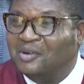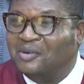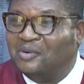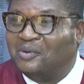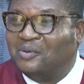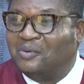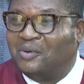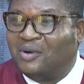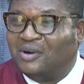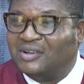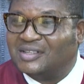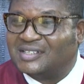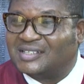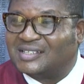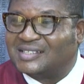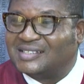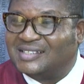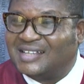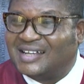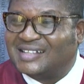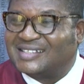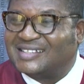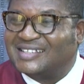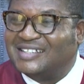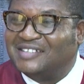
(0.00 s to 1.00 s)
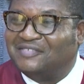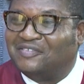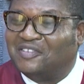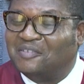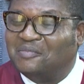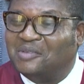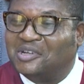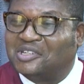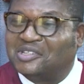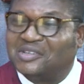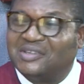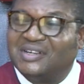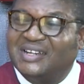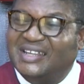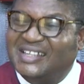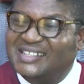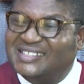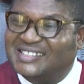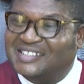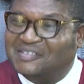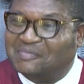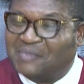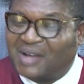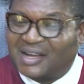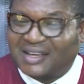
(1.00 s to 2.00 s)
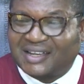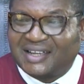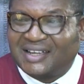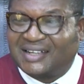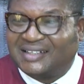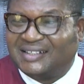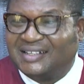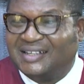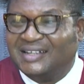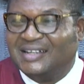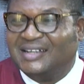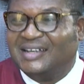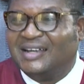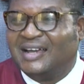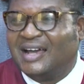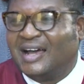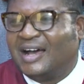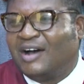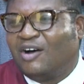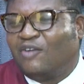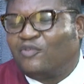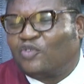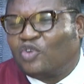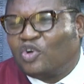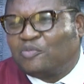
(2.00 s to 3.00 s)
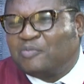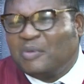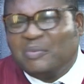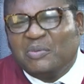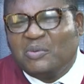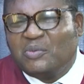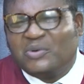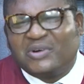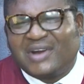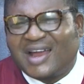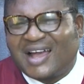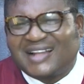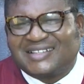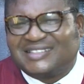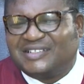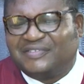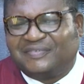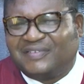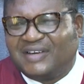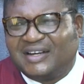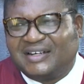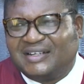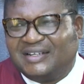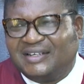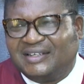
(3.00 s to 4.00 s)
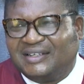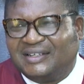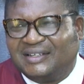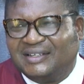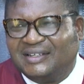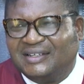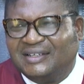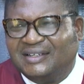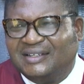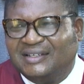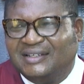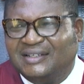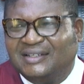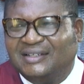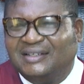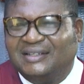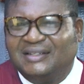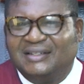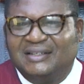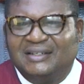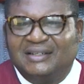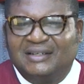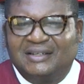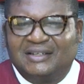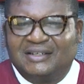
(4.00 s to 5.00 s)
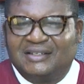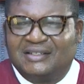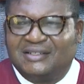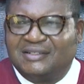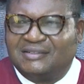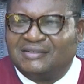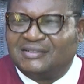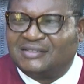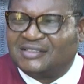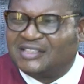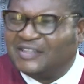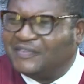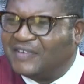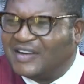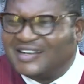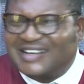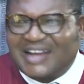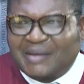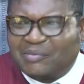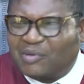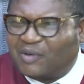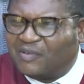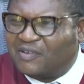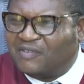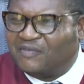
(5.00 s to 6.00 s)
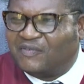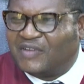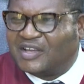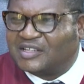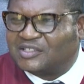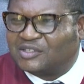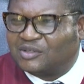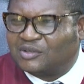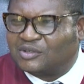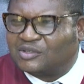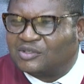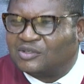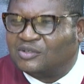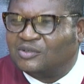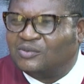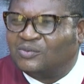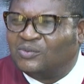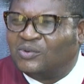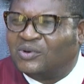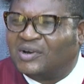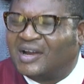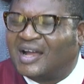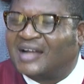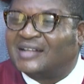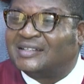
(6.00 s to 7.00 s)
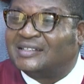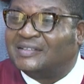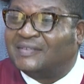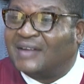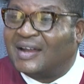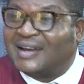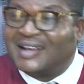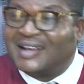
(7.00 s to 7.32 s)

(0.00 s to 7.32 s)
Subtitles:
once that information hits the market, of course, people will react differently. Different type of investors will react differently.